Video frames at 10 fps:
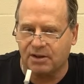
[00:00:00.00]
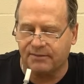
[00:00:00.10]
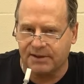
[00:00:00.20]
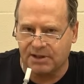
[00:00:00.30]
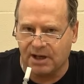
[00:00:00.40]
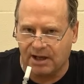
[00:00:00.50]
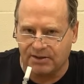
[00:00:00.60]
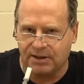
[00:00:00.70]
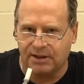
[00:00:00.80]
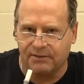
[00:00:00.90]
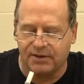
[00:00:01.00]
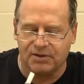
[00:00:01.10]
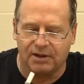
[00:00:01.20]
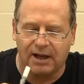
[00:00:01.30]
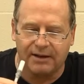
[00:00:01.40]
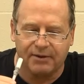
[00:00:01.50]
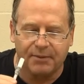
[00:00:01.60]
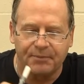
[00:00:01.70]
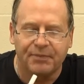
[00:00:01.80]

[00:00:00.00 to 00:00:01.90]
of the viscosity of the saliva.